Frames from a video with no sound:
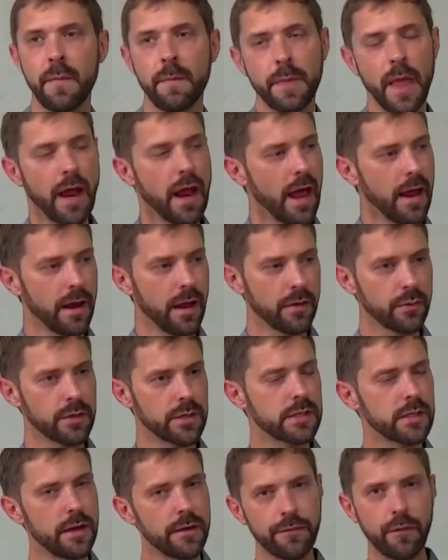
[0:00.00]
In other words,
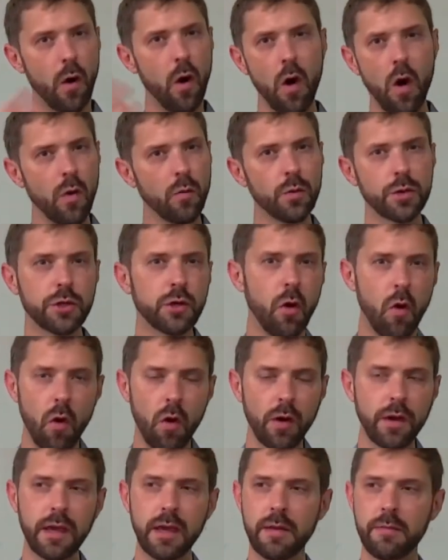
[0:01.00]
if all we're
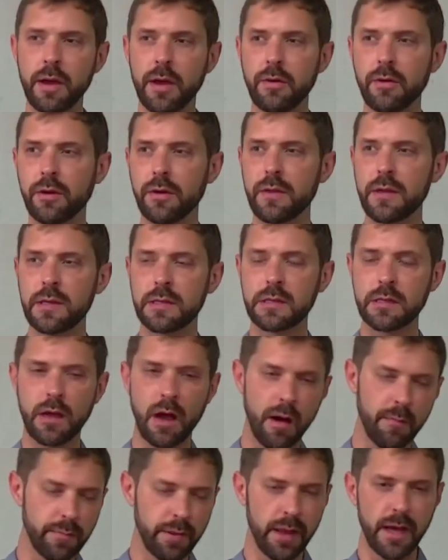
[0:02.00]
talking about are these
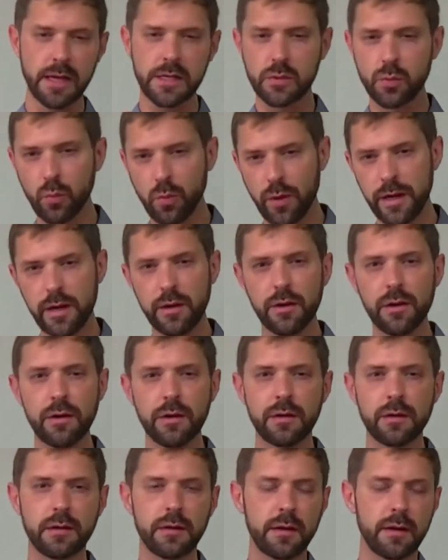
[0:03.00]
complex,
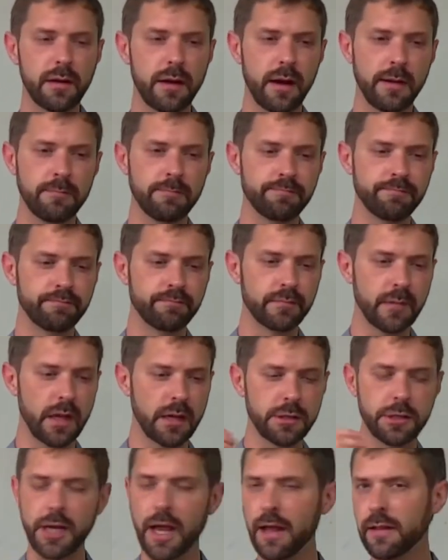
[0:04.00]
weird,
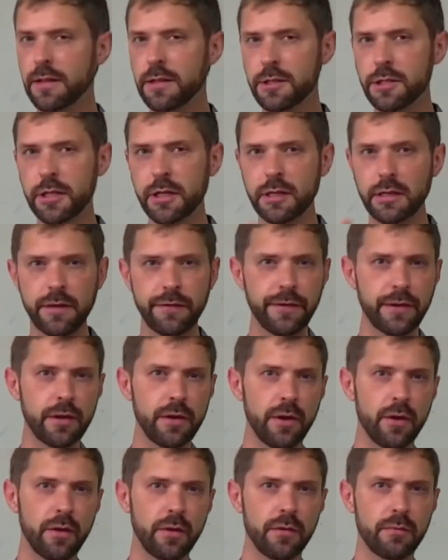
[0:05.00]
challenging,
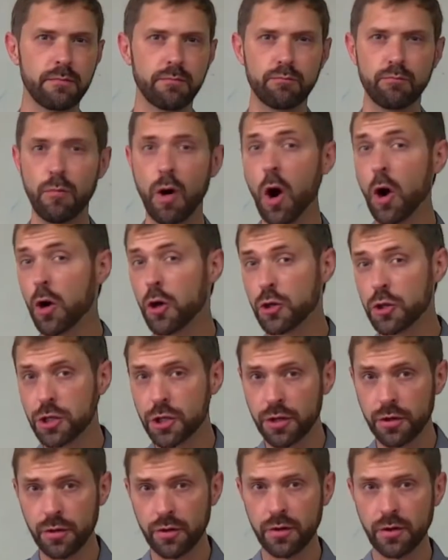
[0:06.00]
difficult,
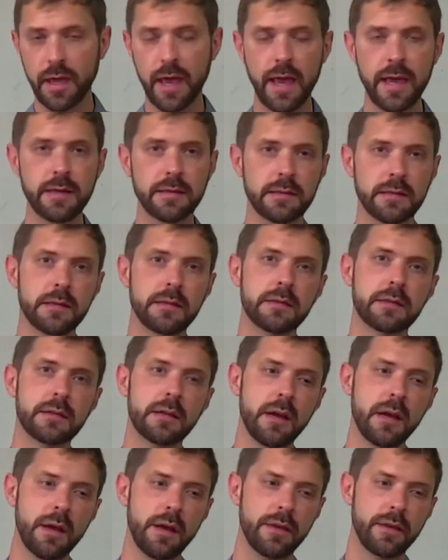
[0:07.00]
marginal cases,
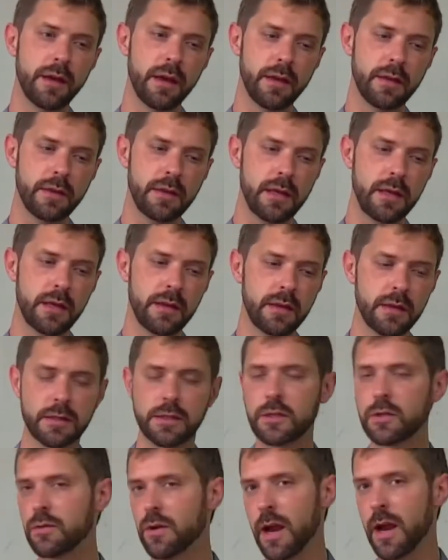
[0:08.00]
the
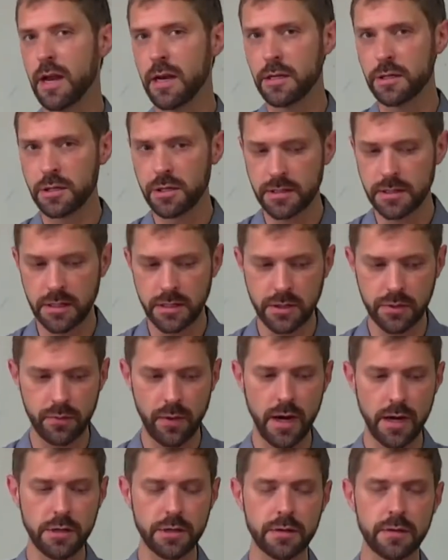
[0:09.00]
strange
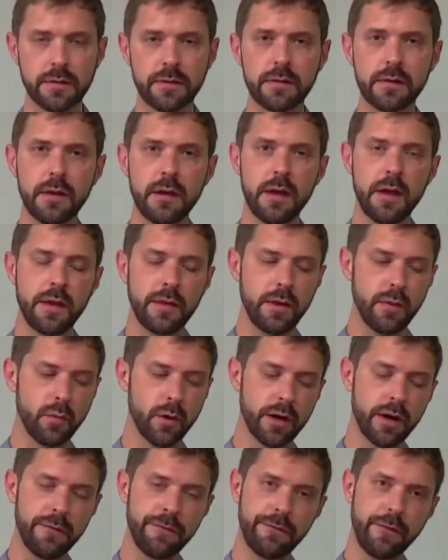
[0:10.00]
situations, then we're
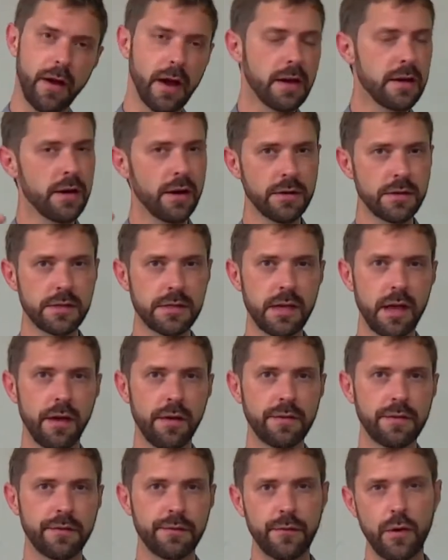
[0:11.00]
going to find
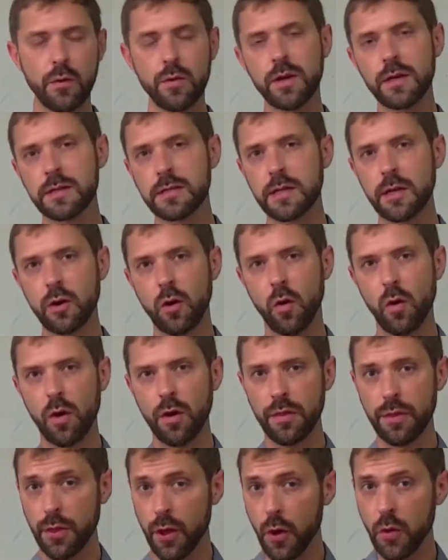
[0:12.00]
ourselves focusing
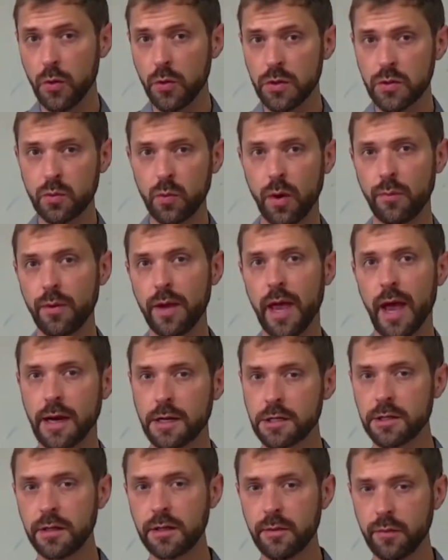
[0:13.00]
on those, what we
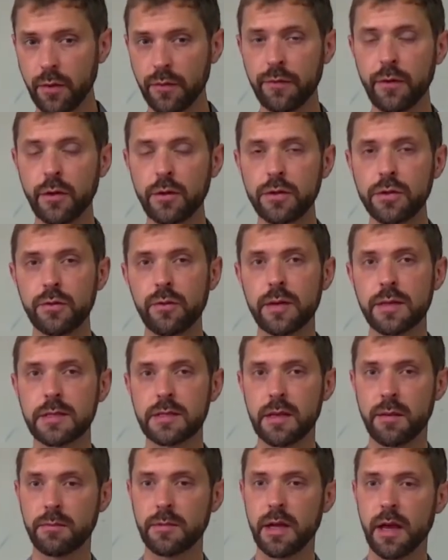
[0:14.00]
actually refer to as
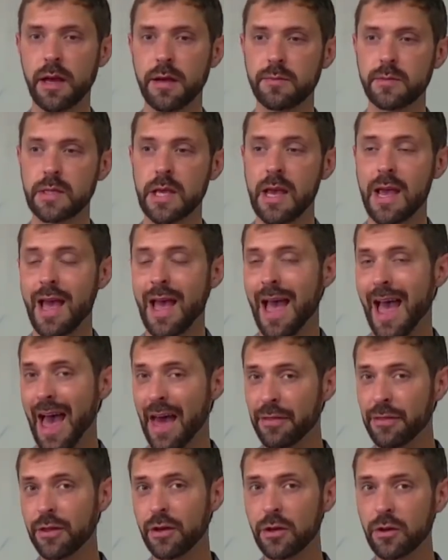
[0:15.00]
sometimes
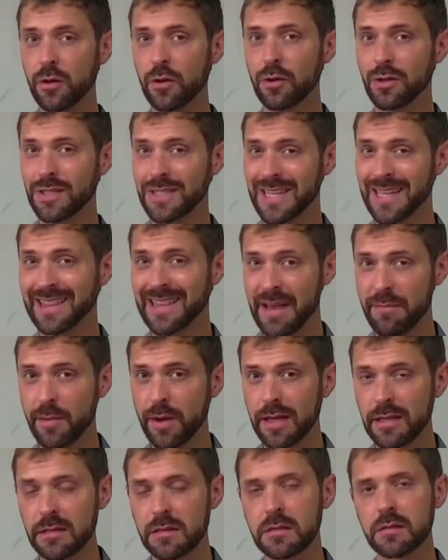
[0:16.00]
ethical
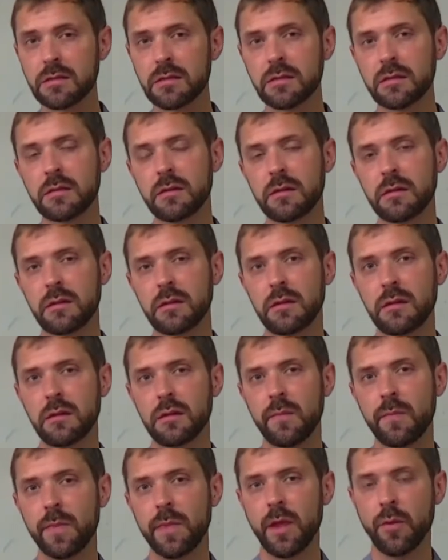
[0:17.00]
dilemmas.
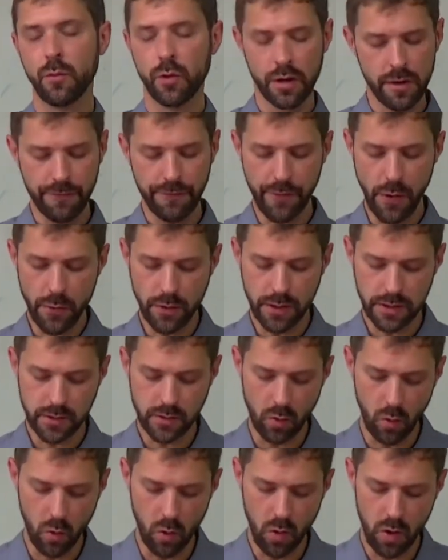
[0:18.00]
We're going to focus
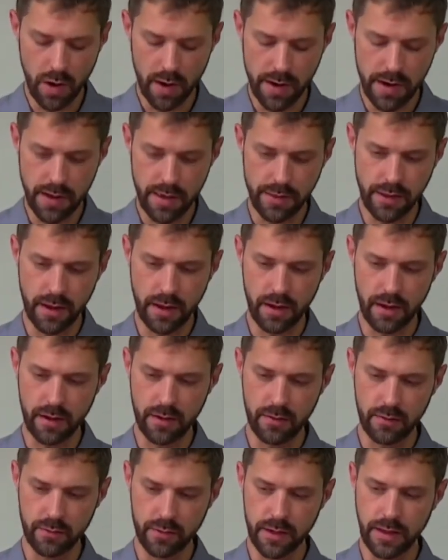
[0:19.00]
on the
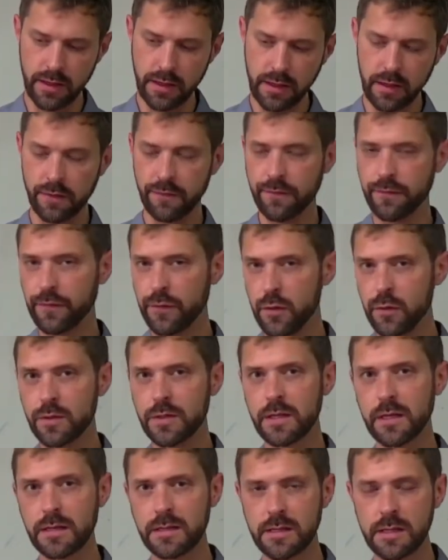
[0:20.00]
really
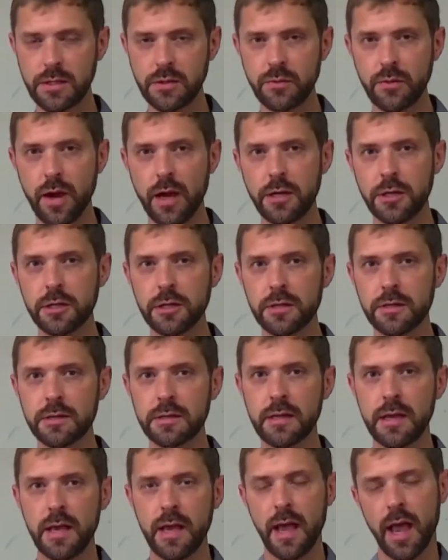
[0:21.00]
confusing situations,
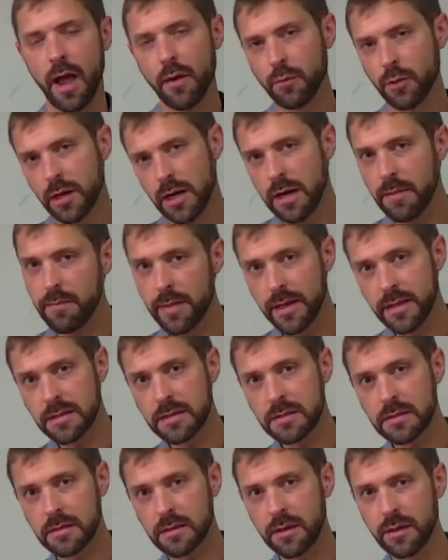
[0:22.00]
and we're going to
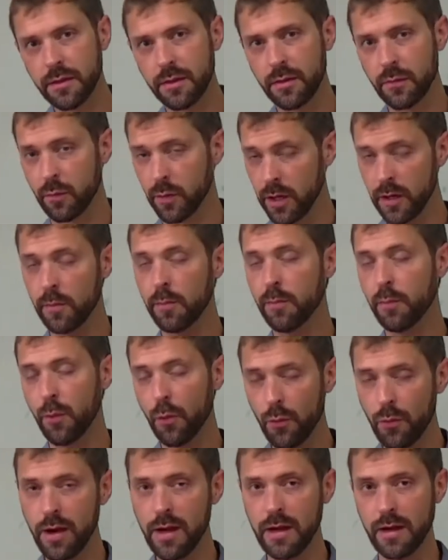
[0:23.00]
miss the real
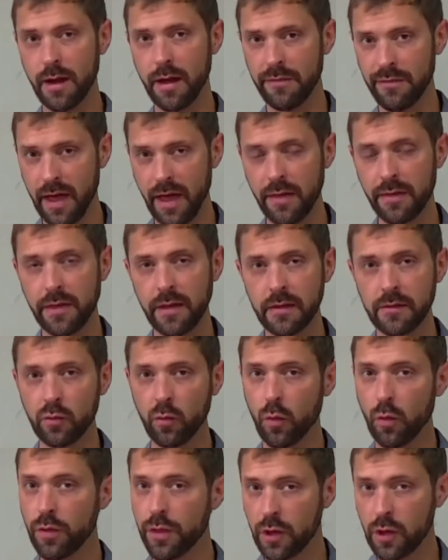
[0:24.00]
point of ethics
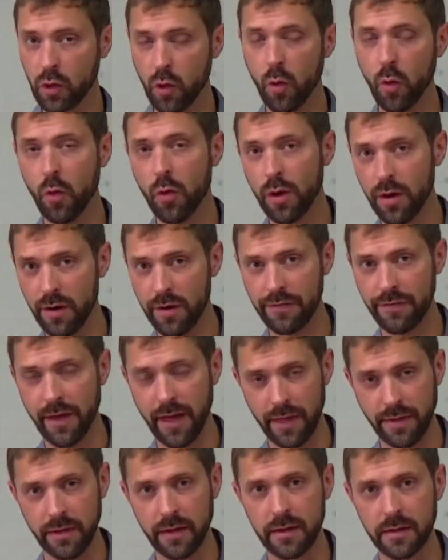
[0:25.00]
or the core of
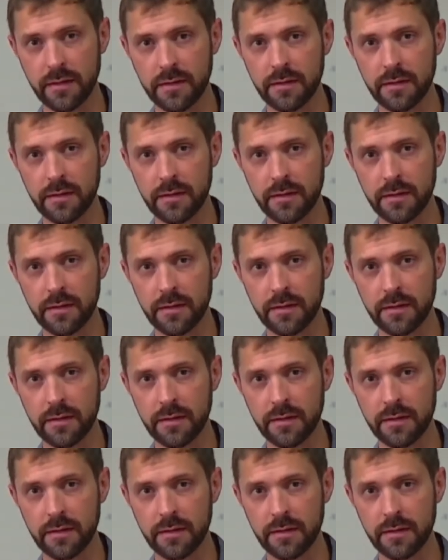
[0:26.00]
ethics.